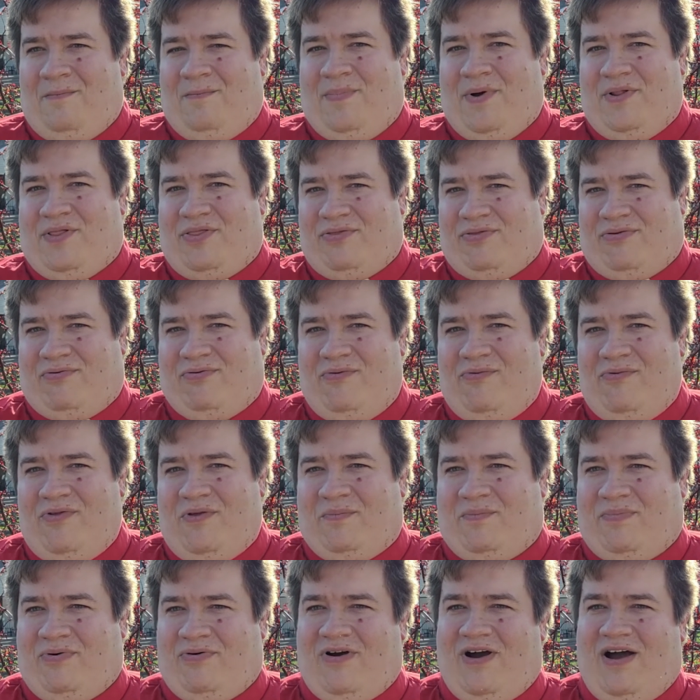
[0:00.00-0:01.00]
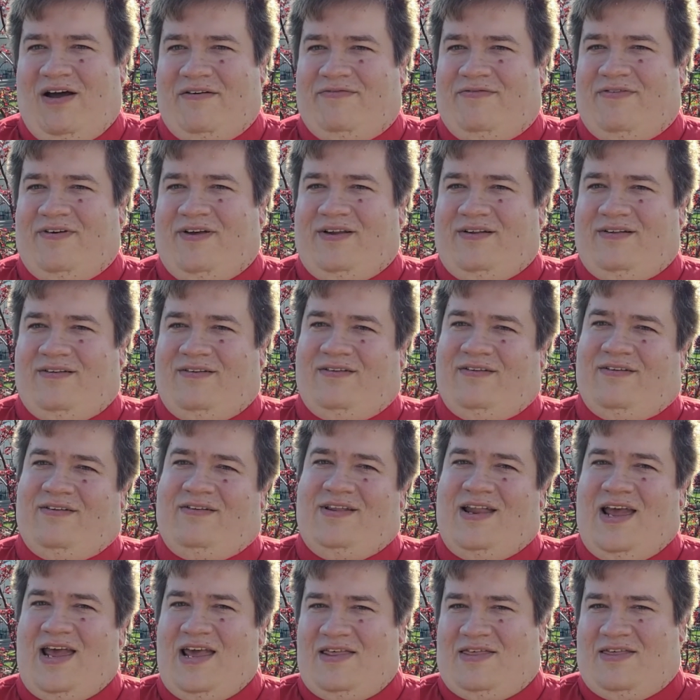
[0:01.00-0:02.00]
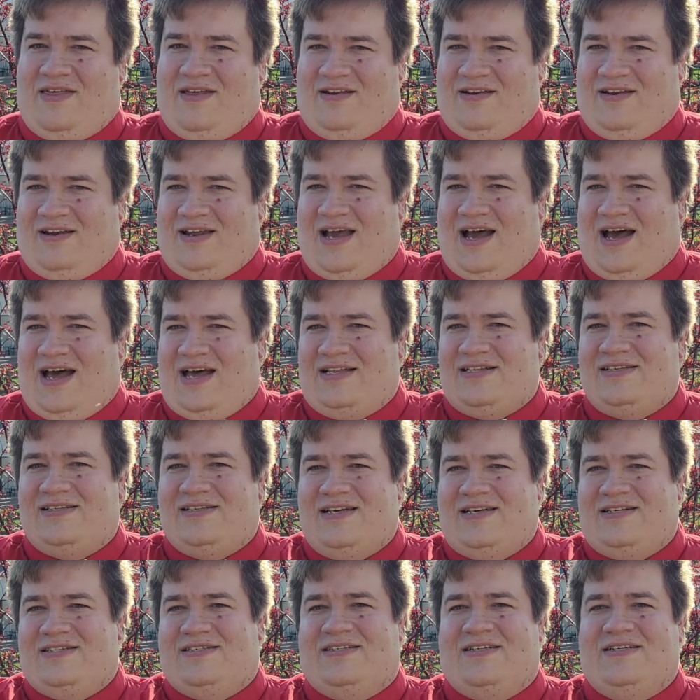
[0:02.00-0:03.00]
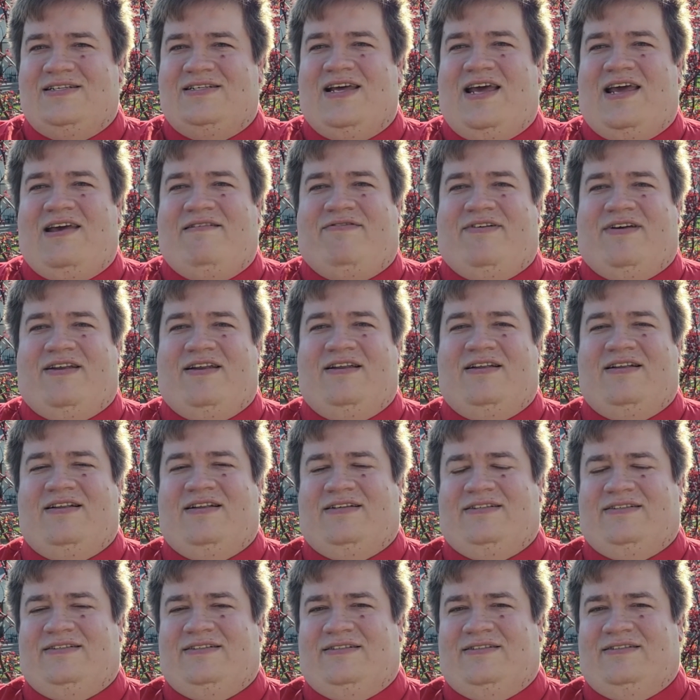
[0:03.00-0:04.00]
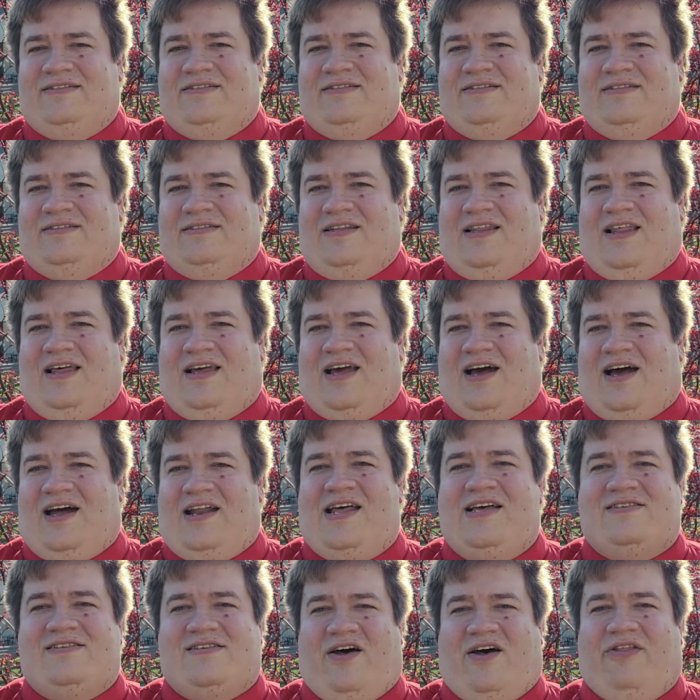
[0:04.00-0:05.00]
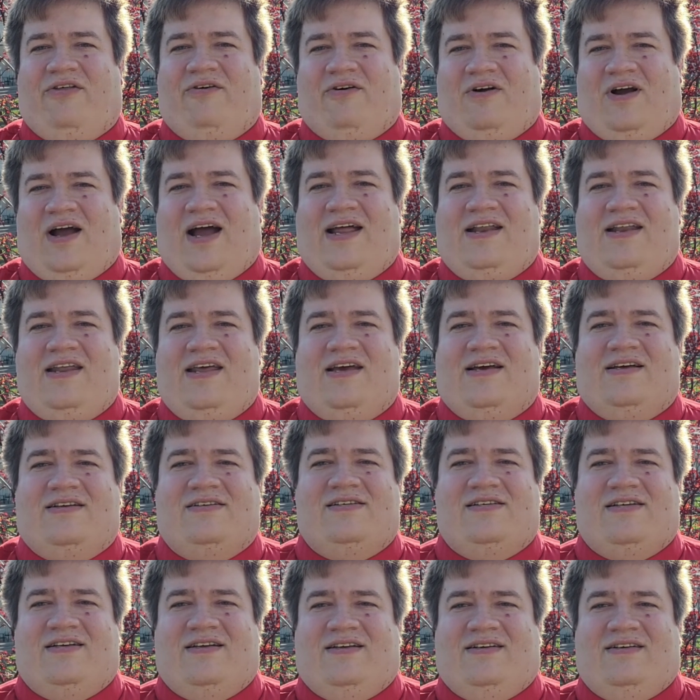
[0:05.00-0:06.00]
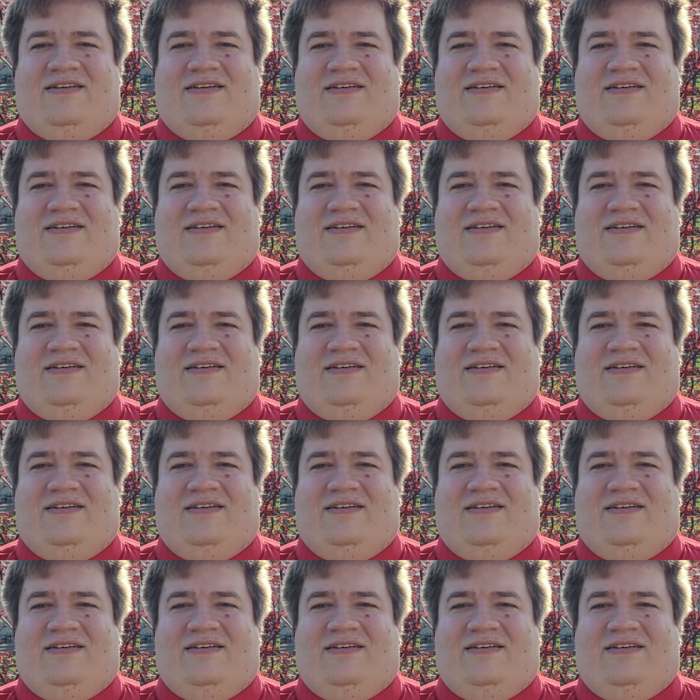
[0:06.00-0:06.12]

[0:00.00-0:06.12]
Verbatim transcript: But through the prophet Nathan, God says to David that God has other ideas.